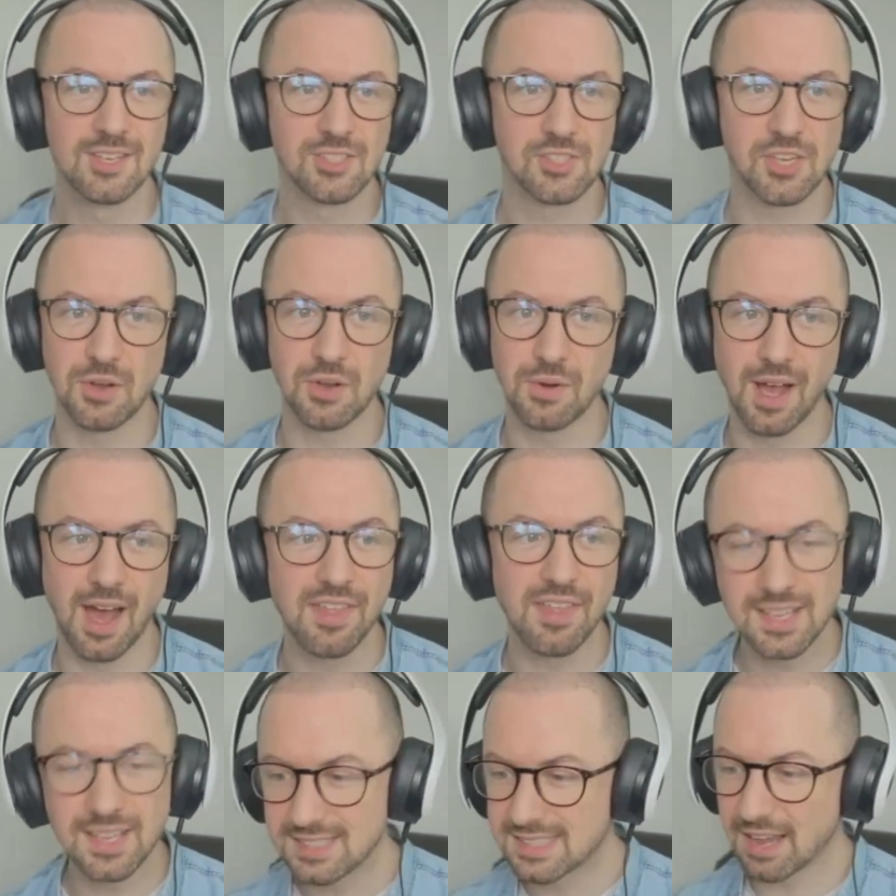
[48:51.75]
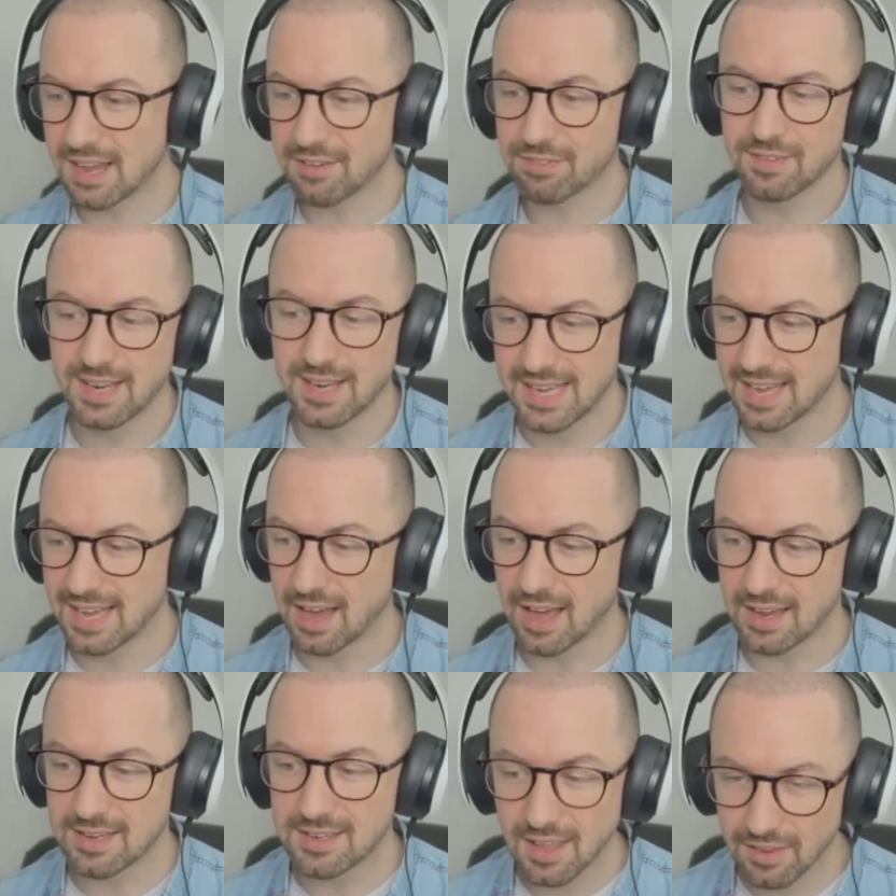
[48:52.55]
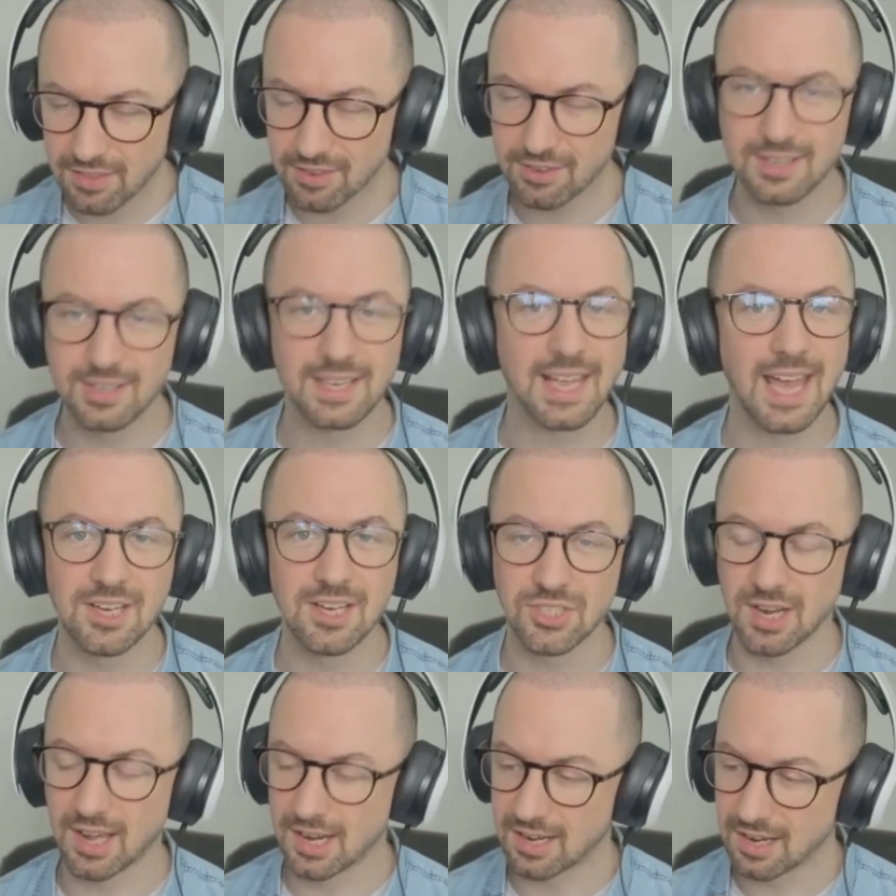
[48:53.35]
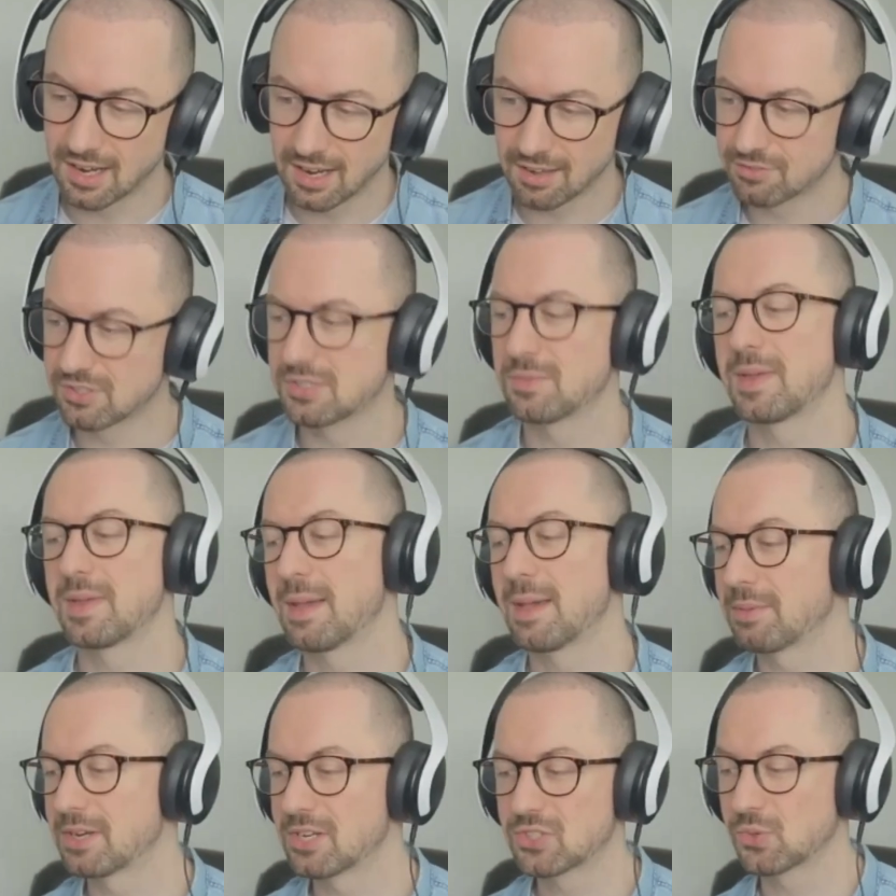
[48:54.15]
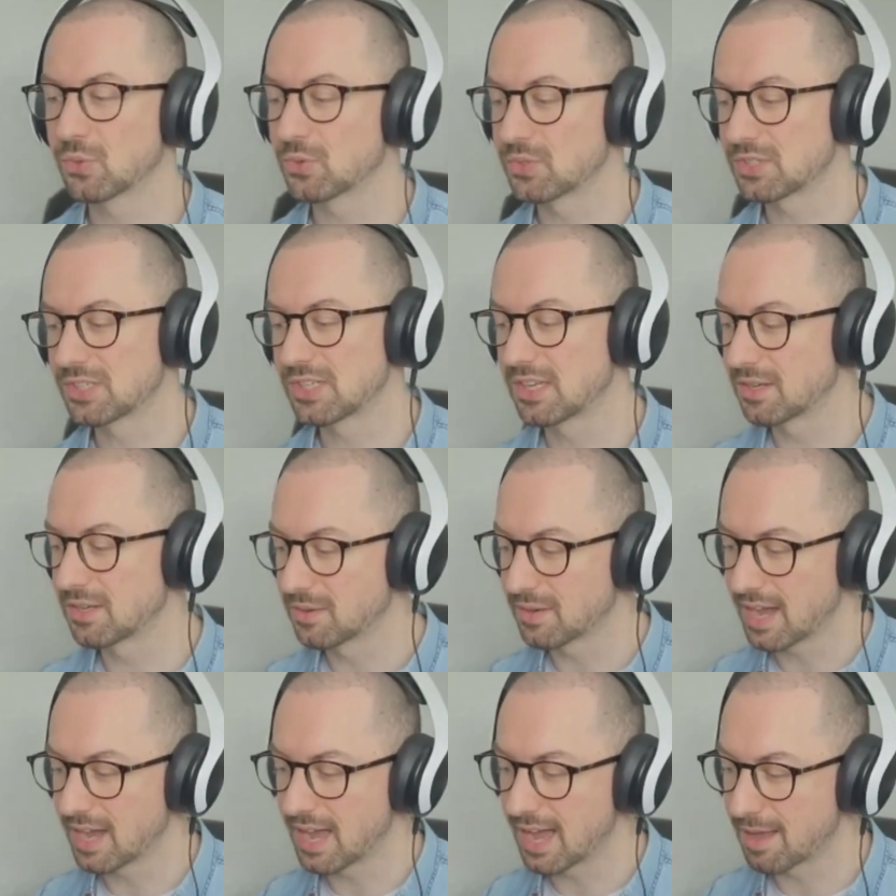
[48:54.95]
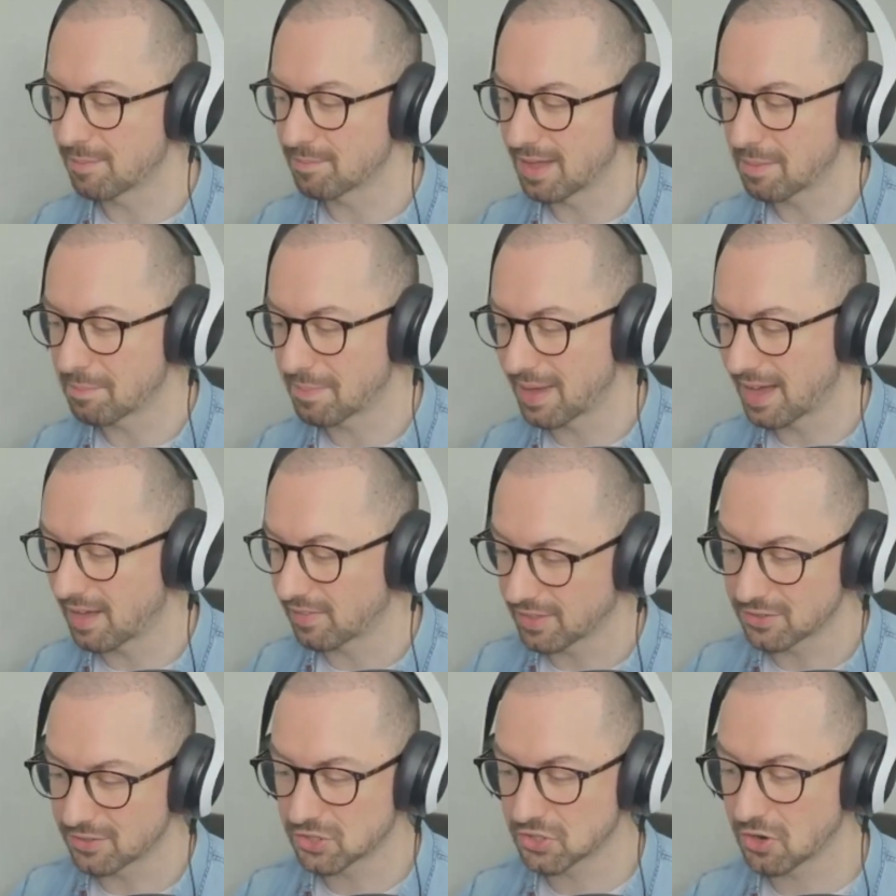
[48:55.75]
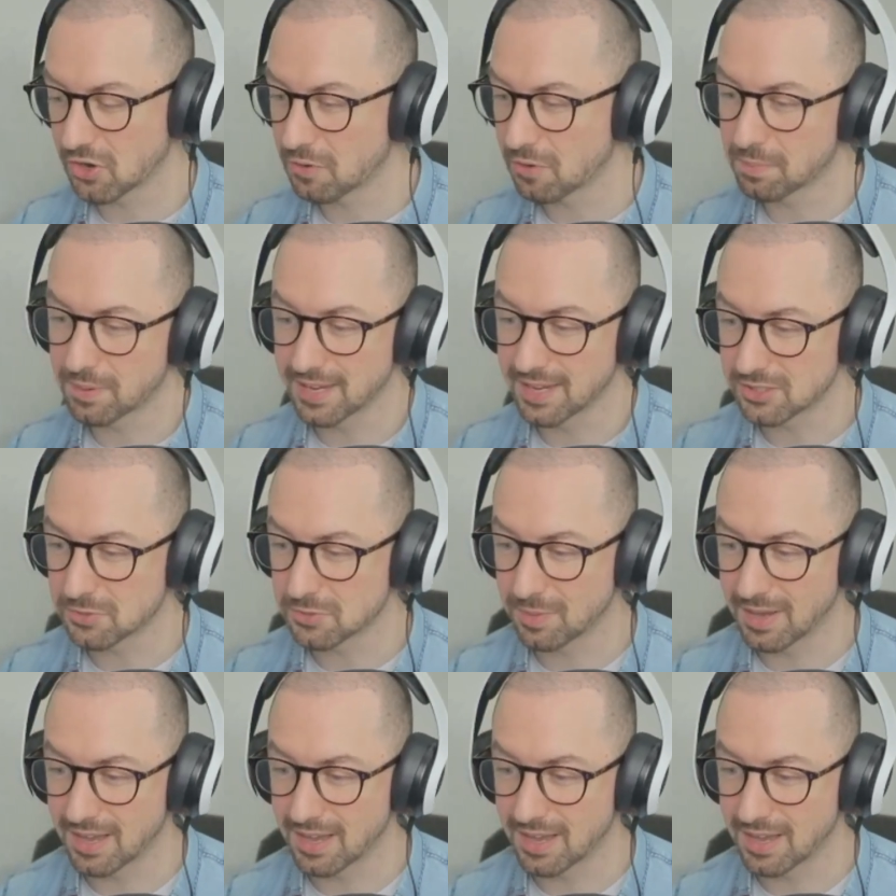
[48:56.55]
So I think definitely another occasion I'd love to be able to talk to you um, about those topics.